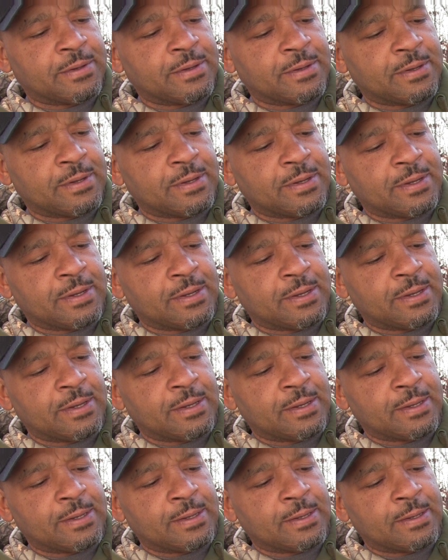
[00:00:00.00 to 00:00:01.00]

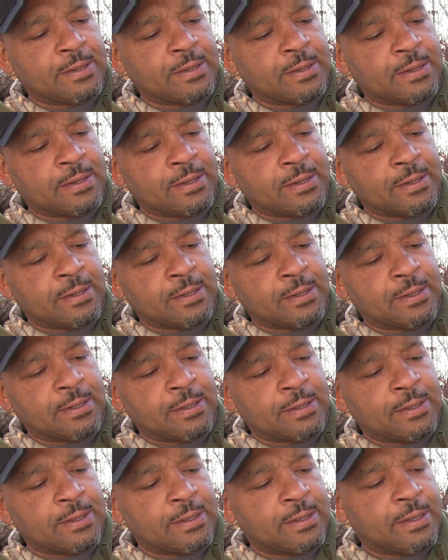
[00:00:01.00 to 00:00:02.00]

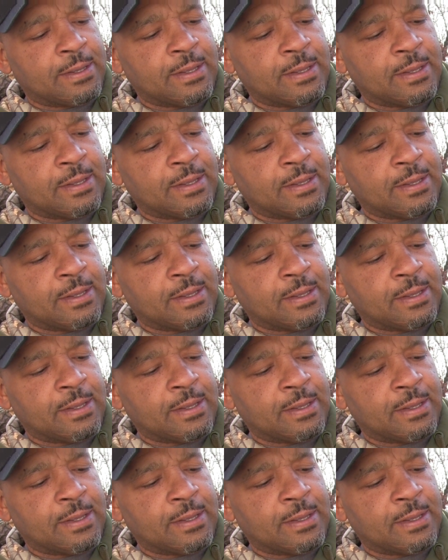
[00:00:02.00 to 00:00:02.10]
Nothing is said.